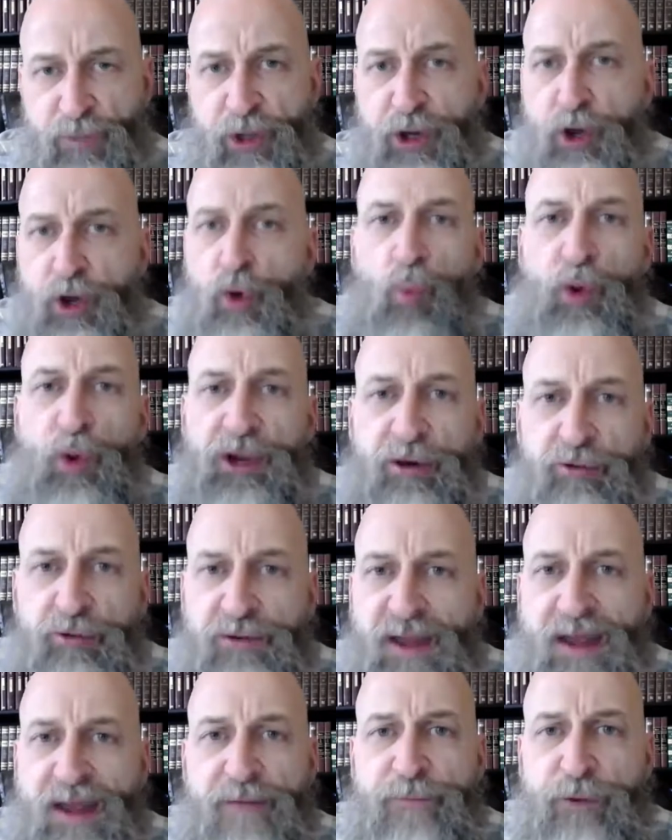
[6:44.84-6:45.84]
we are
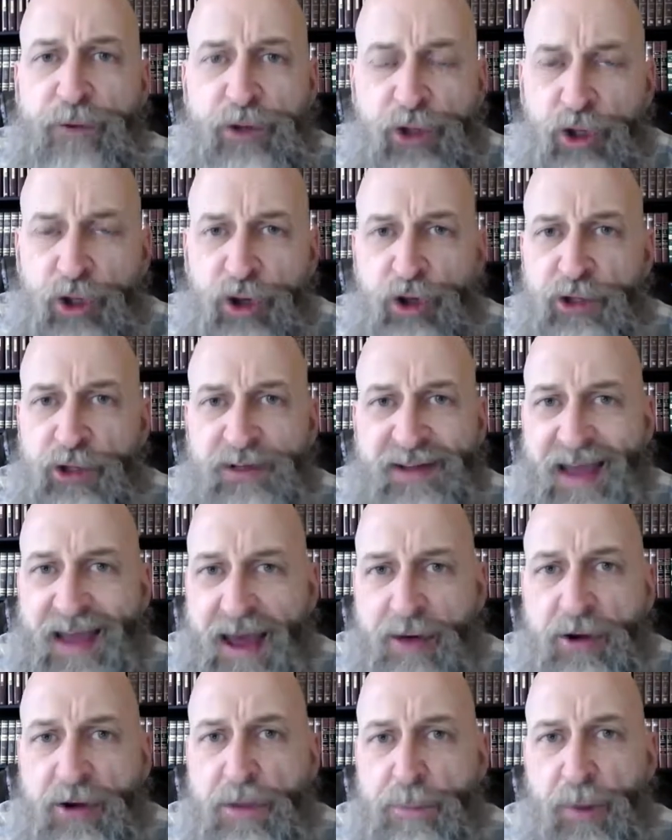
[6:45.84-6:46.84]
never to look down
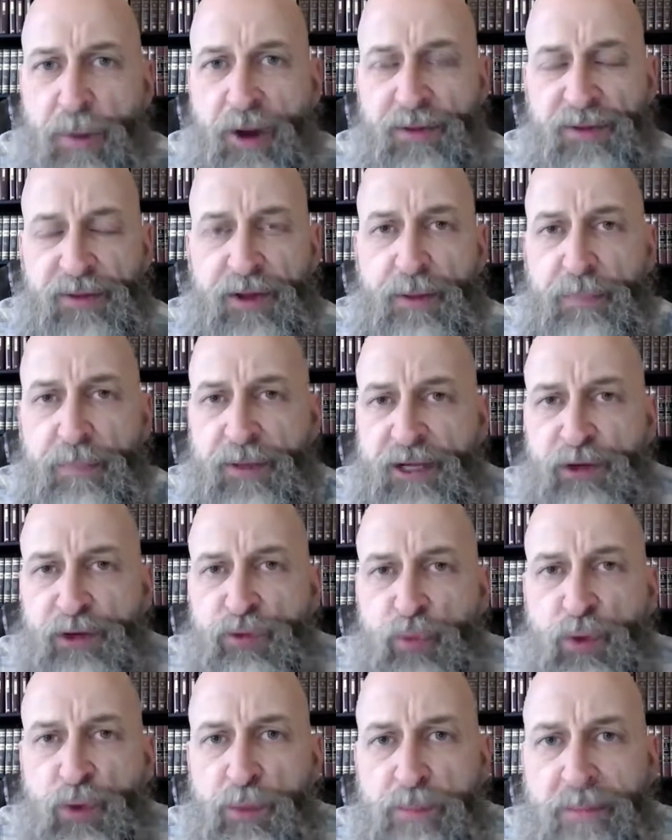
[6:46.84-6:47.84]
upon them because we
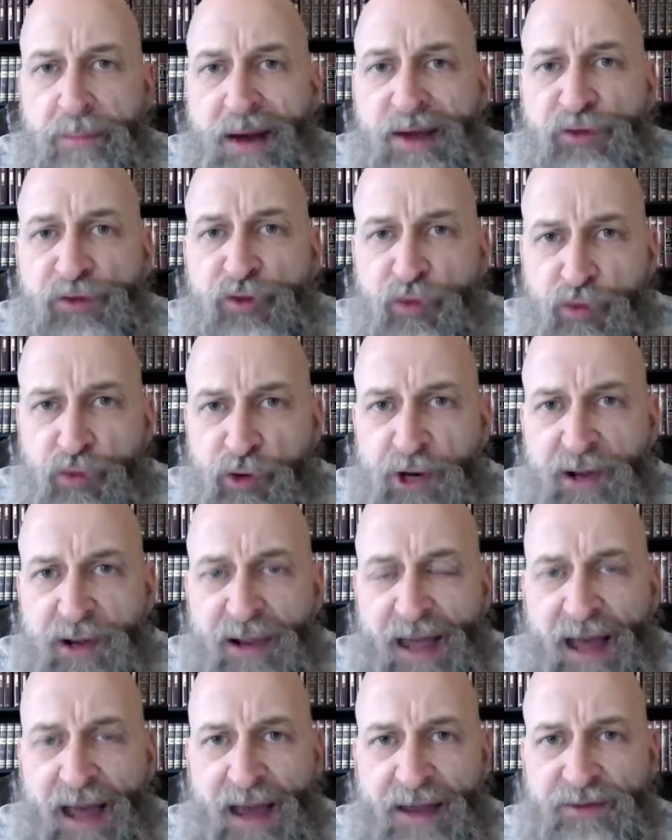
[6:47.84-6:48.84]
must
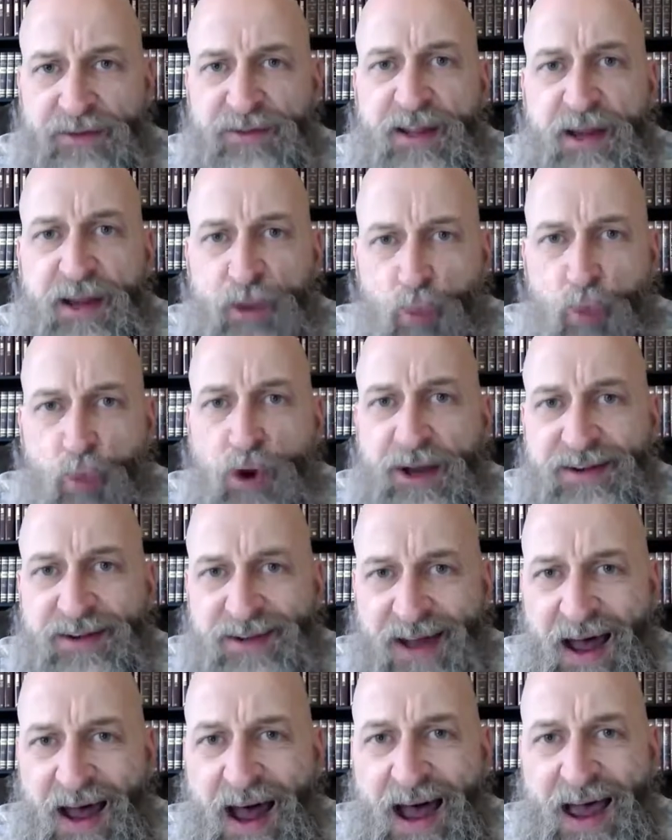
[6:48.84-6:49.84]
realize that at one
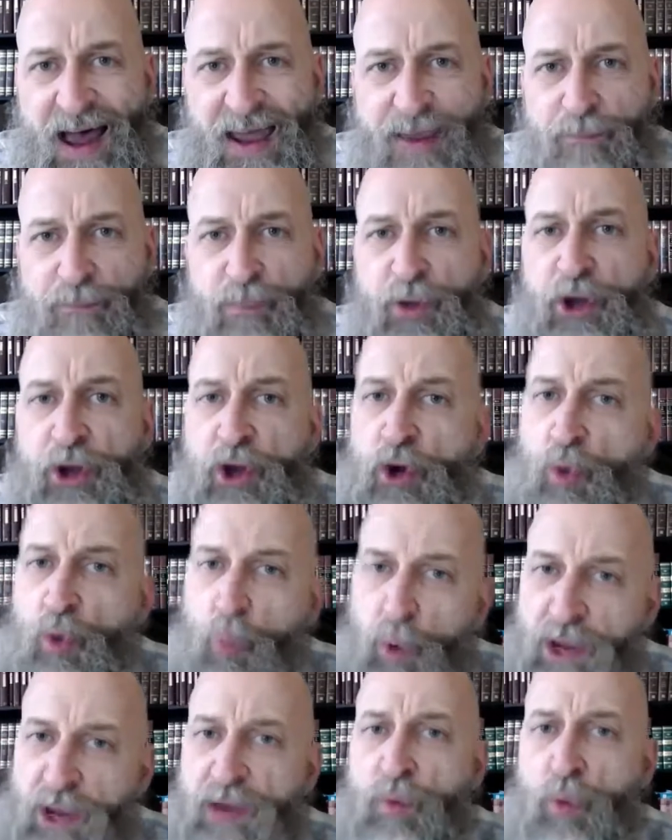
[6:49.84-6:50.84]
time we
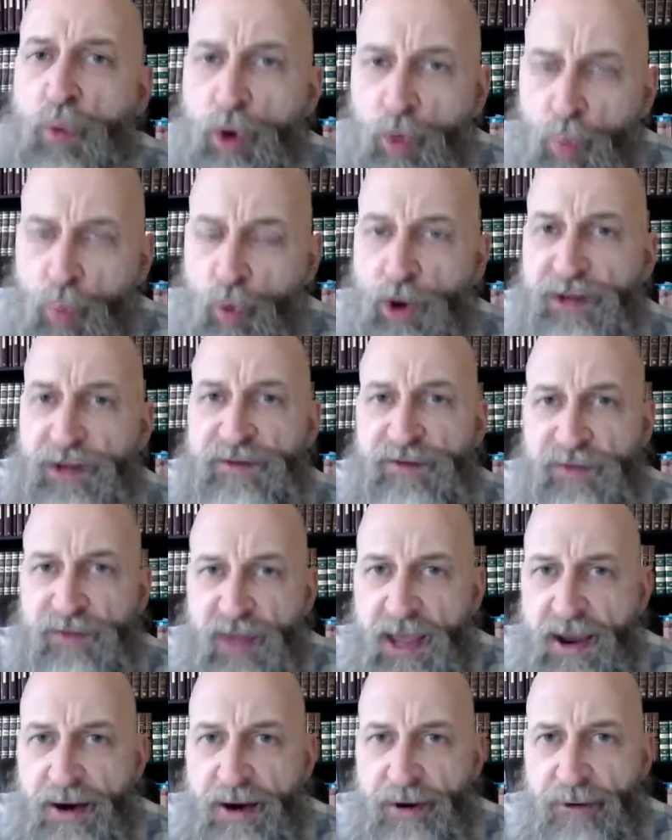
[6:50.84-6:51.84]
were once
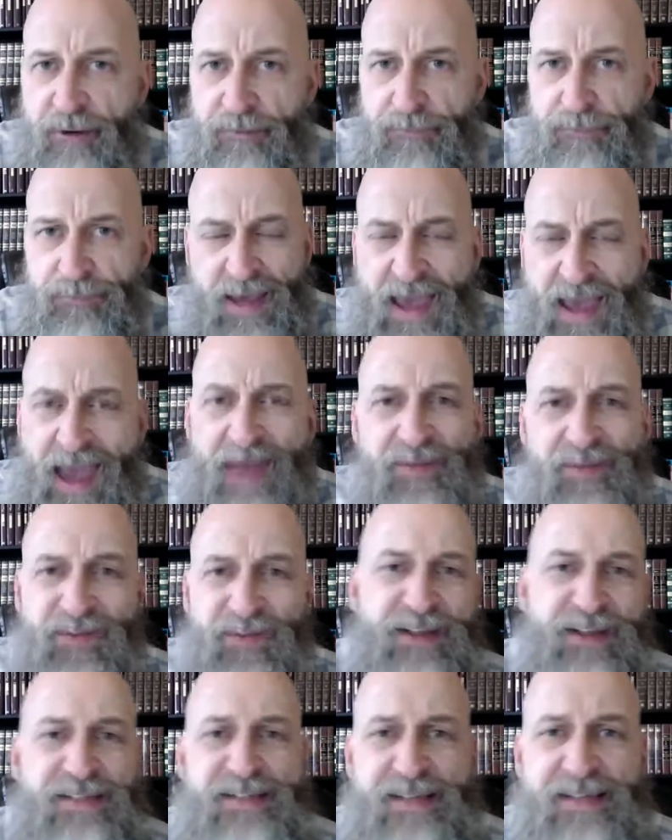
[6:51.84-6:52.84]
there. And this
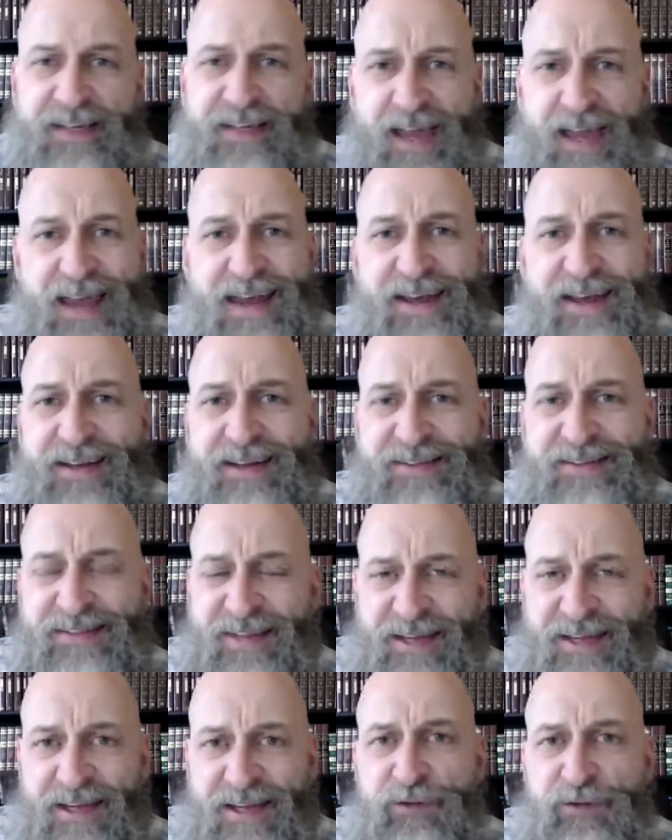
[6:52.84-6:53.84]
again is
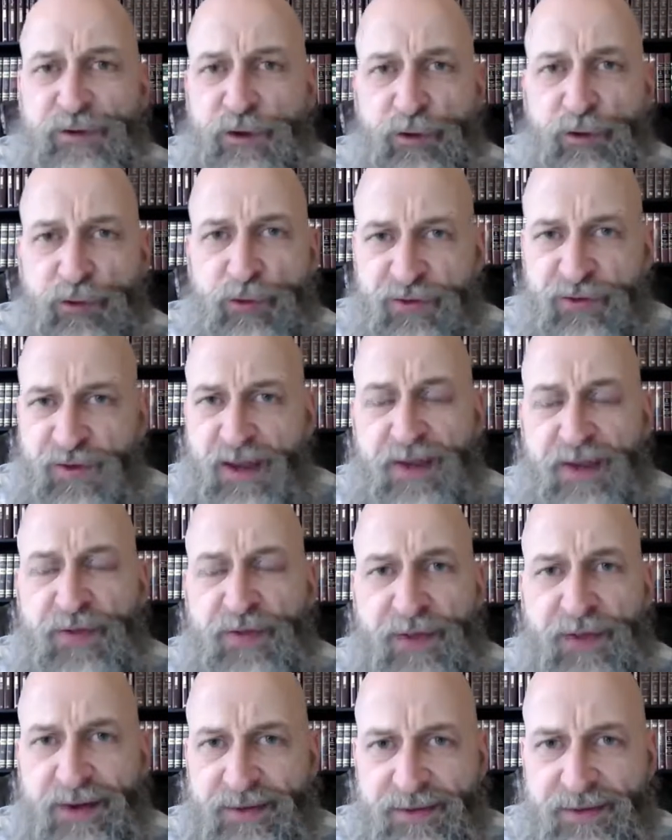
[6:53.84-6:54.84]
easier said than
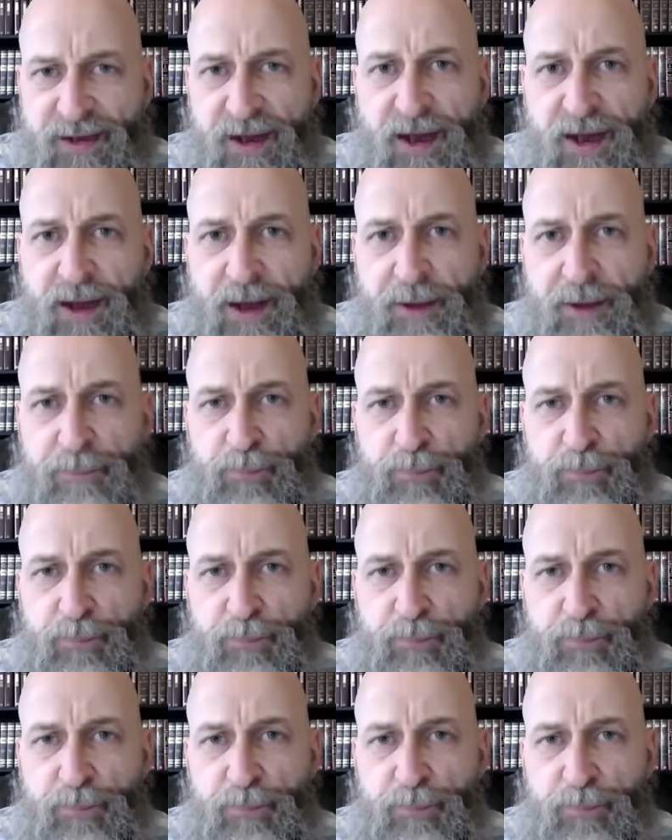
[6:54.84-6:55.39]
done.